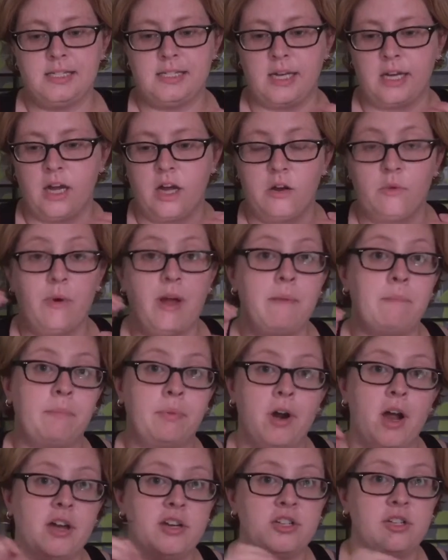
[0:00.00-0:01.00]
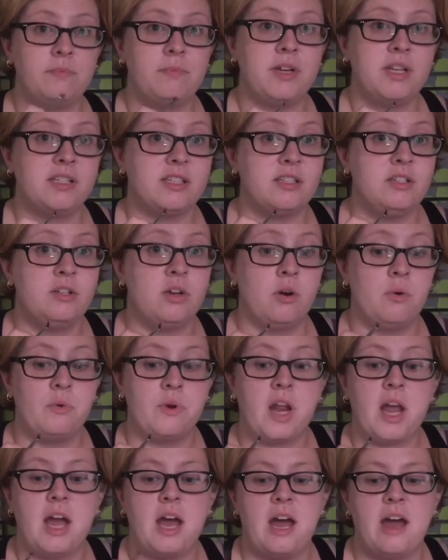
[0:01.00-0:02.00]
is I got a wet brush because I
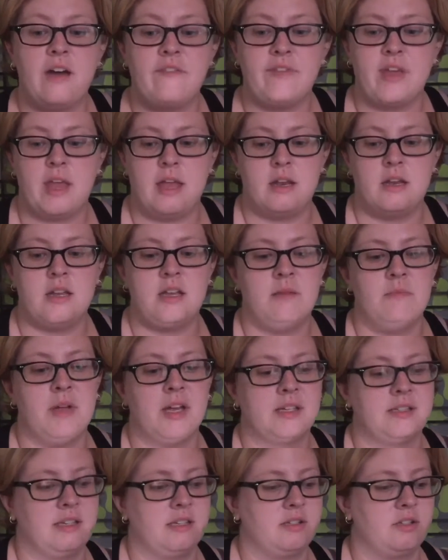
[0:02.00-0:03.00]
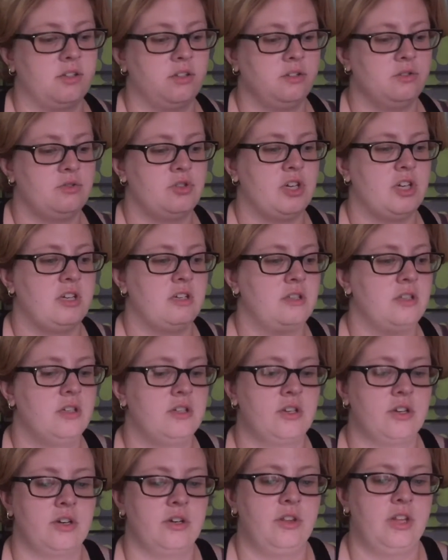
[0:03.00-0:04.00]
don't have any mixing solution
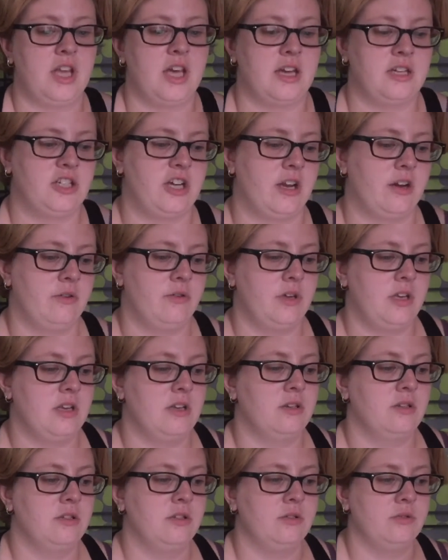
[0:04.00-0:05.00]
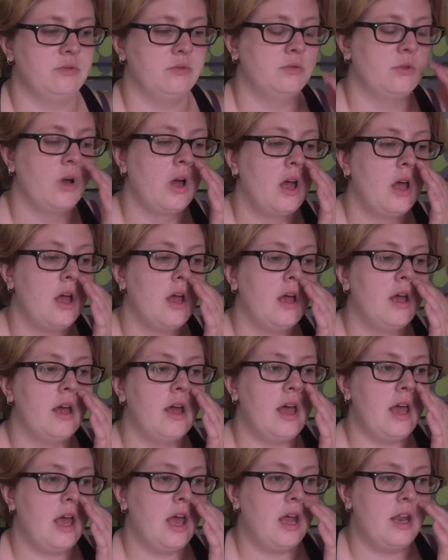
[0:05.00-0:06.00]
to turn the eyeshadow into
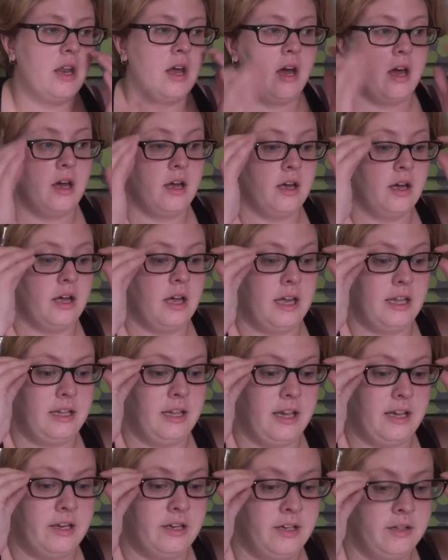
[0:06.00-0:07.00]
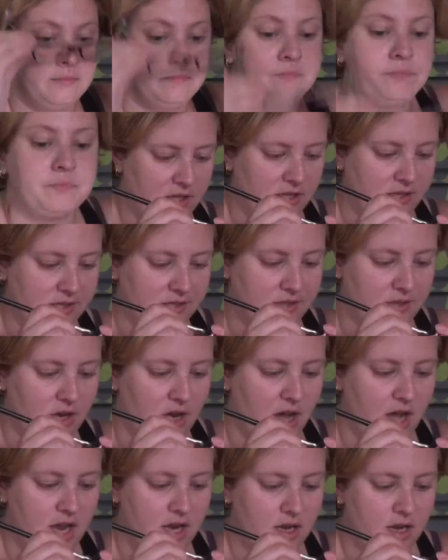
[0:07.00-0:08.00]
an eyeliner. This is
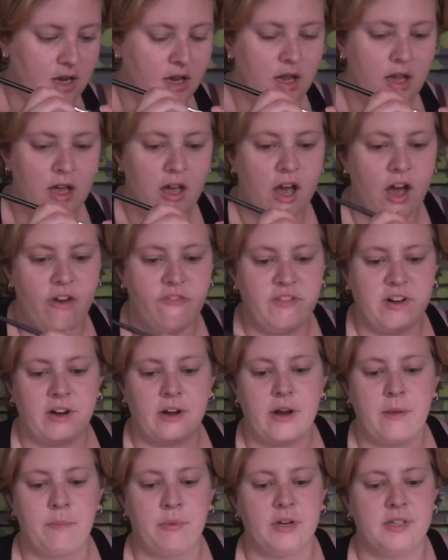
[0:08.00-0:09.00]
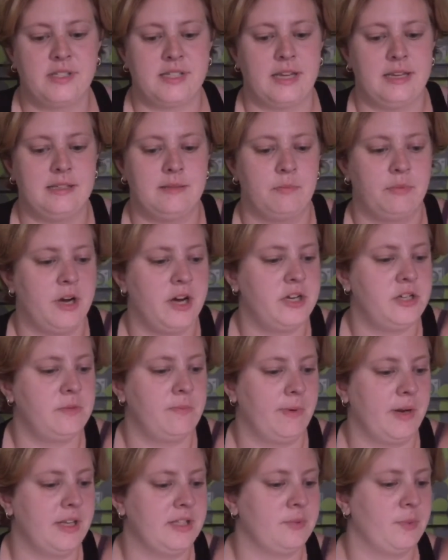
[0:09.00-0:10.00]
not a very precise brush,
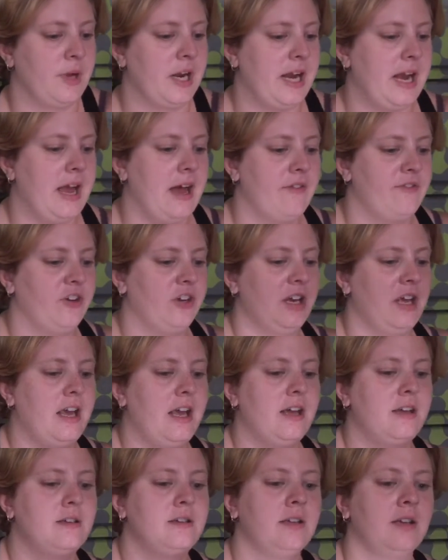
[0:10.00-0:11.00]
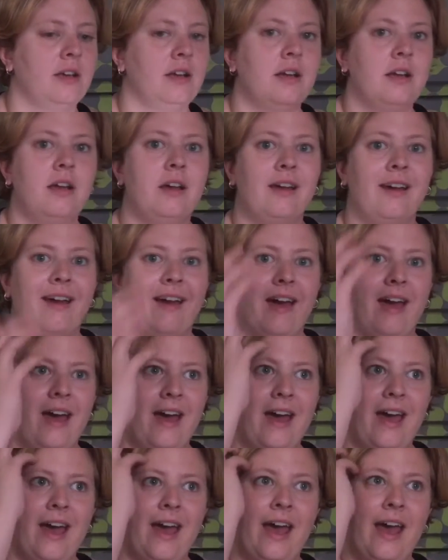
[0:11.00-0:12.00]
but it's what I have on hand.
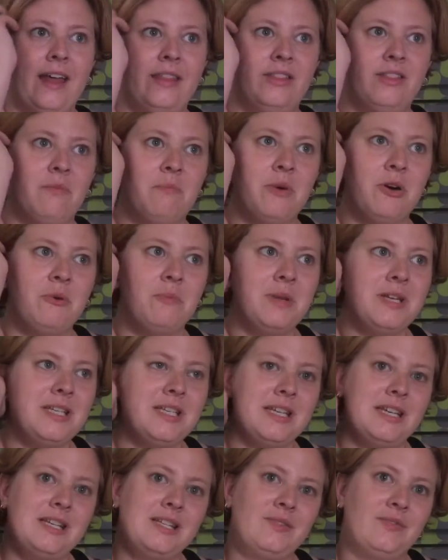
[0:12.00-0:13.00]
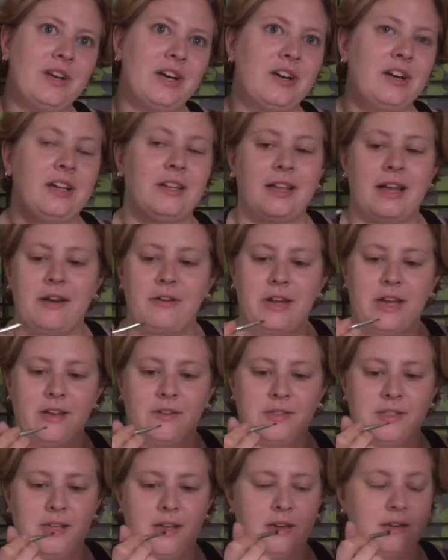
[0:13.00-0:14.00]
At the moment, it is very cloudy
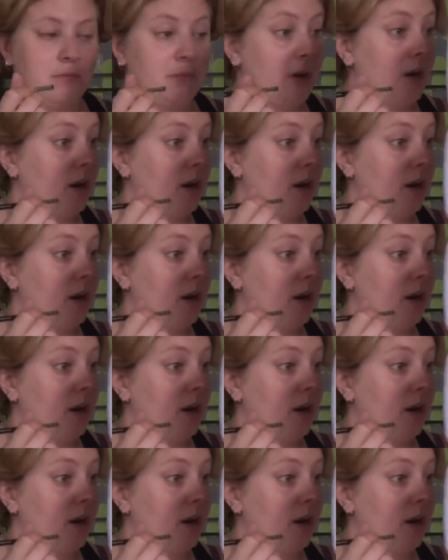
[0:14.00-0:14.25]
outside, oh